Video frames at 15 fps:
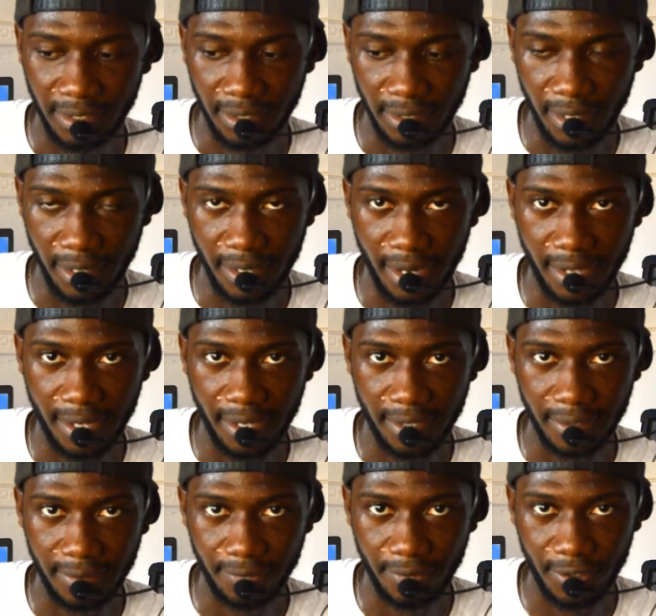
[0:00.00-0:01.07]
Then I
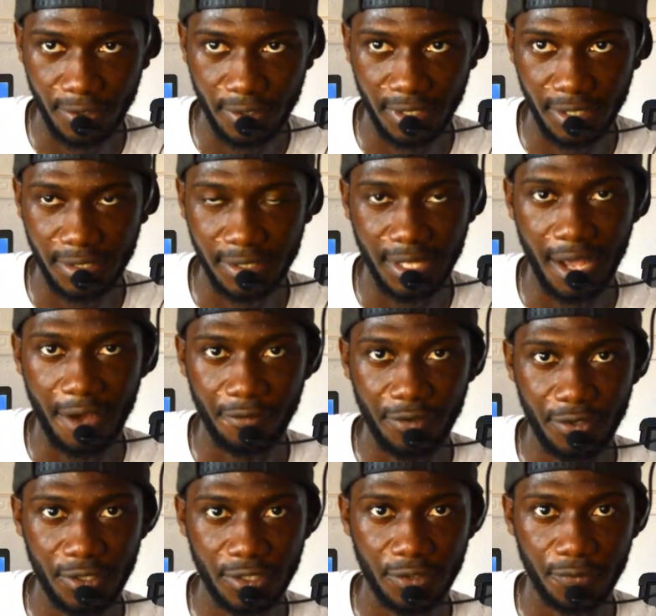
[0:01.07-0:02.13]
can reduce it. Now I've
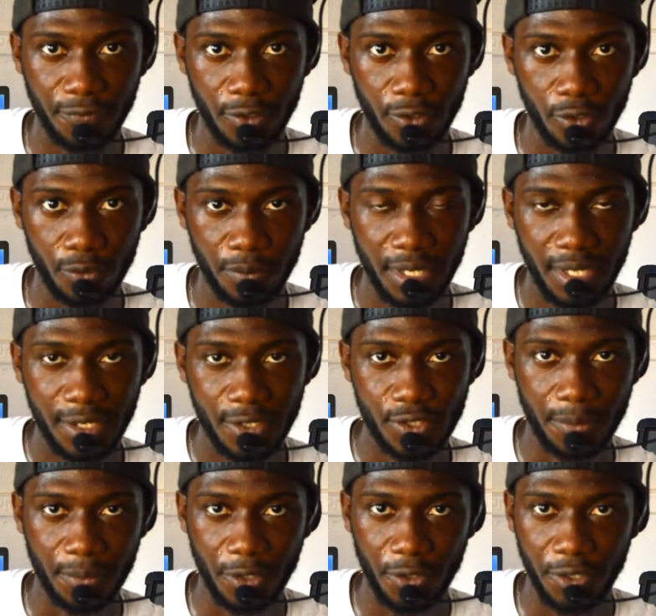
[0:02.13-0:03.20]
reduced the volume,
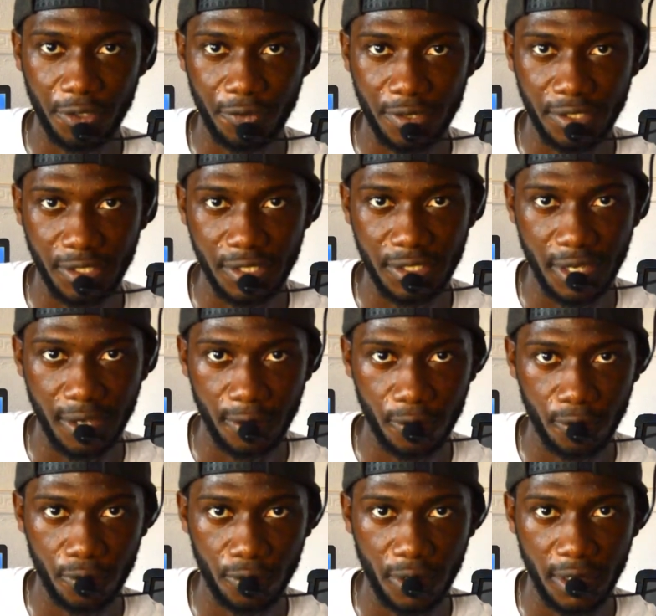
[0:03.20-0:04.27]
so I'm going to increase it. Hello,
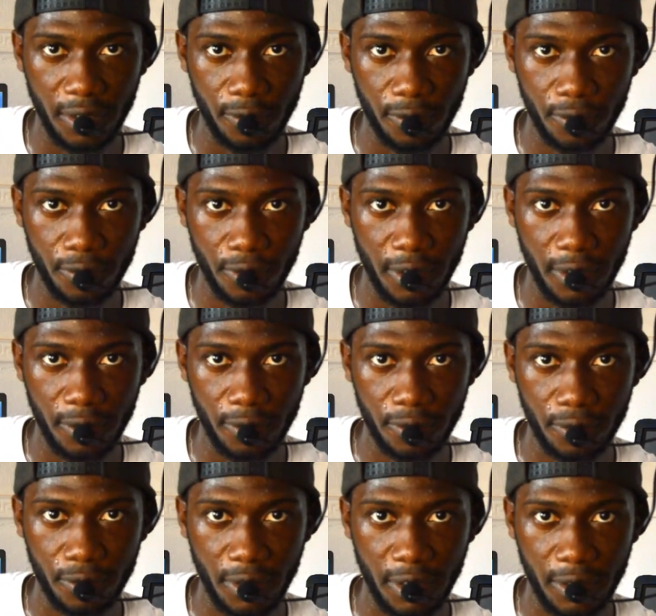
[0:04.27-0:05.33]
hello,
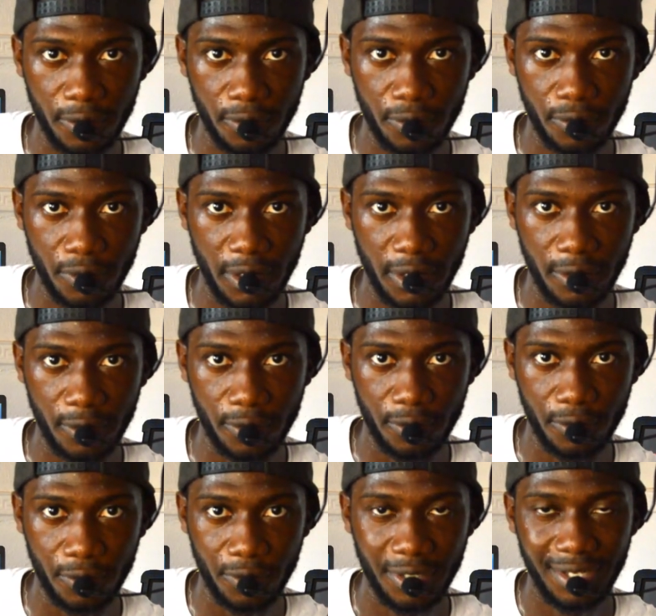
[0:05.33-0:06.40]
hello, hello,
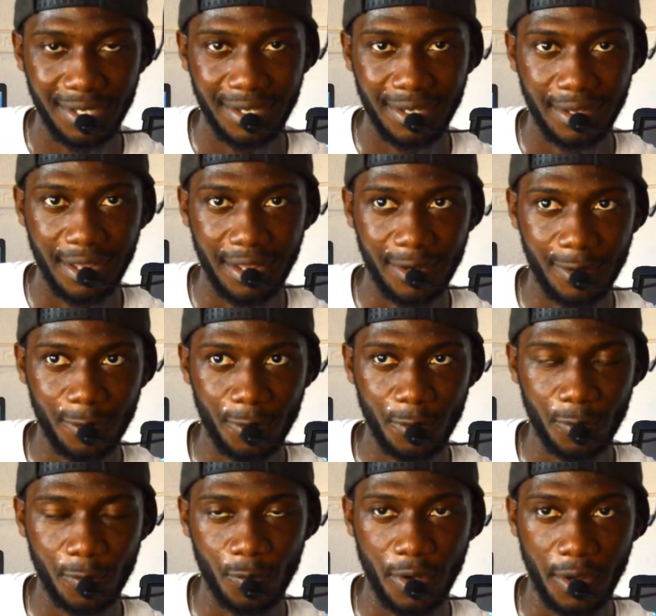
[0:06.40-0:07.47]
hello, hello.
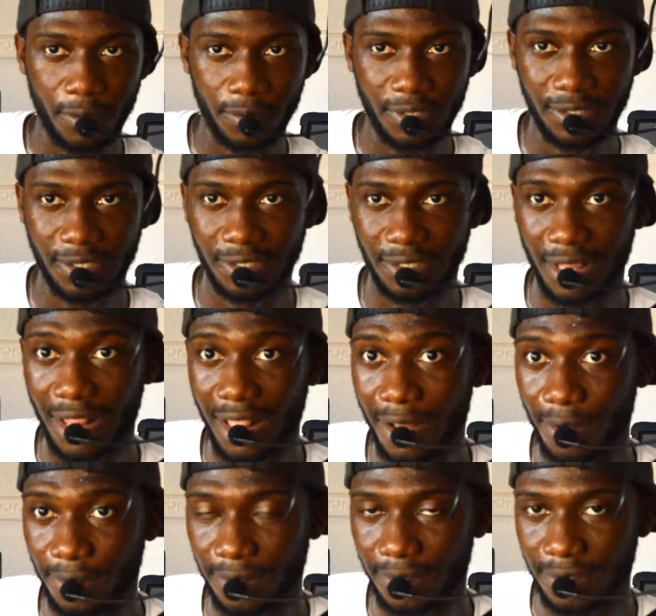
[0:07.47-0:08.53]
Wow, this is
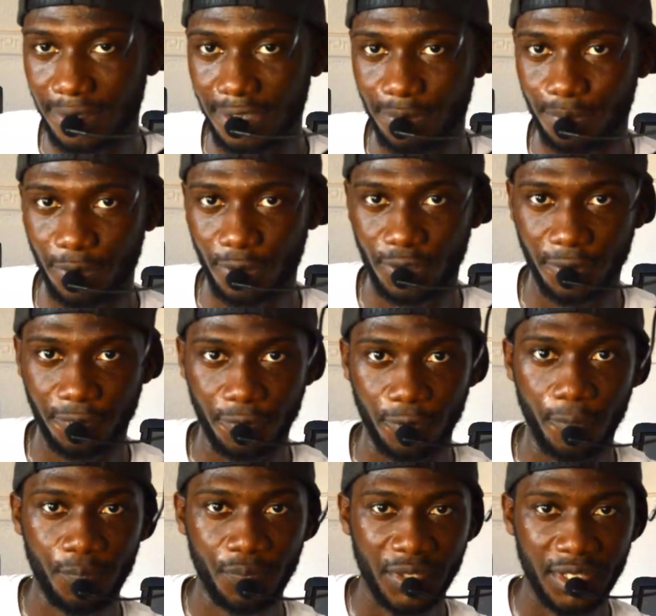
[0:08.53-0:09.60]
loud. This is beautiful.